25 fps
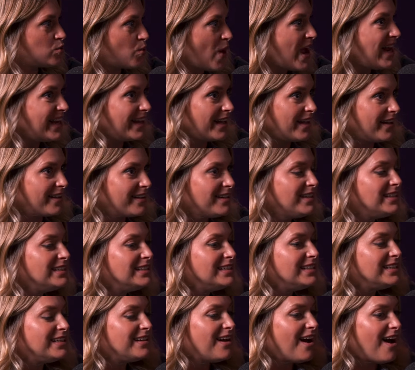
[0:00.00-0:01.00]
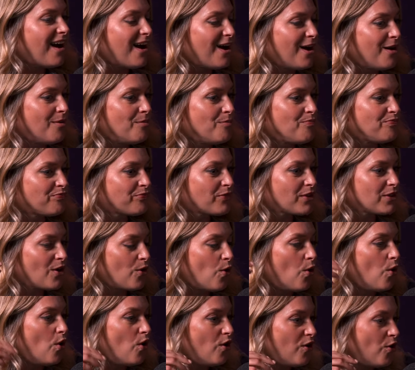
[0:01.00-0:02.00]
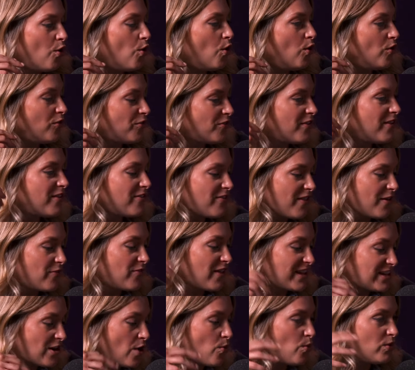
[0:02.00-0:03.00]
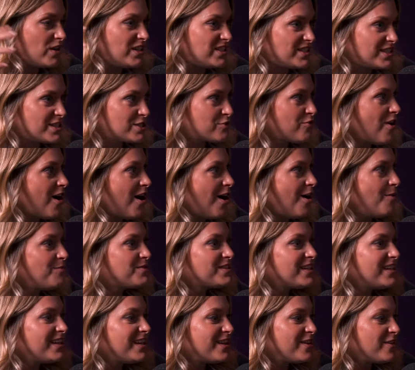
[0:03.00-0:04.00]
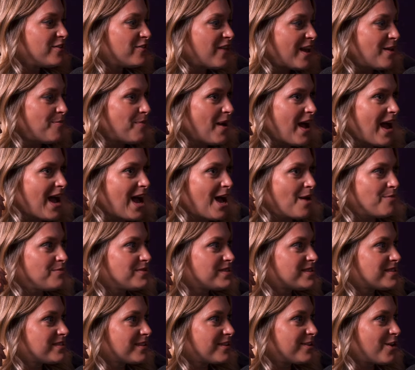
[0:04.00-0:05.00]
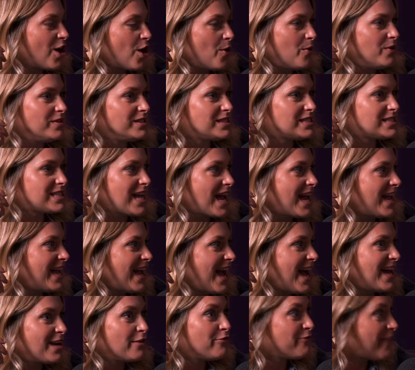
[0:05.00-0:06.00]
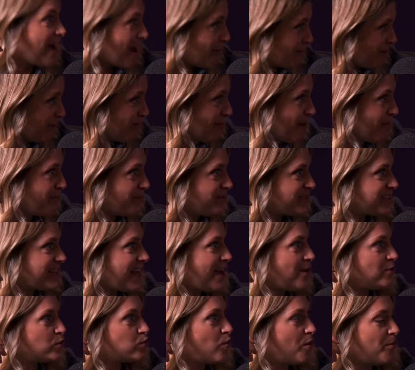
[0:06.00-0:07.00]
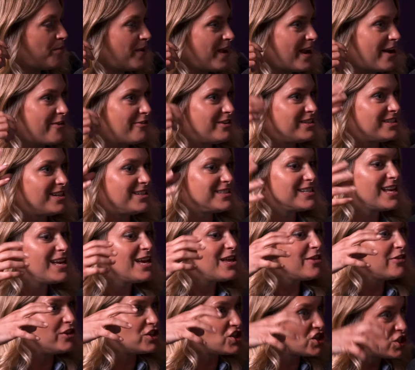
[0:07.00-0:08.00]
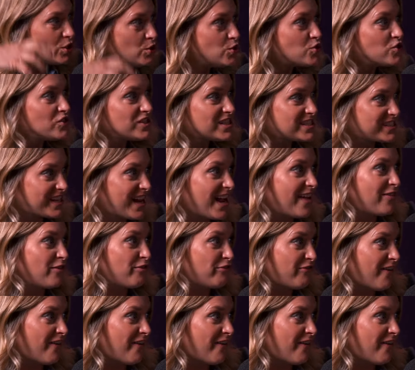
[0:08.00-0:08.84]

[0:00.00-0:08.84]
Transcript: dwelling or they don't want to disrupt, they perhaps go and stay at a family member's house. One parent does. The children stay in the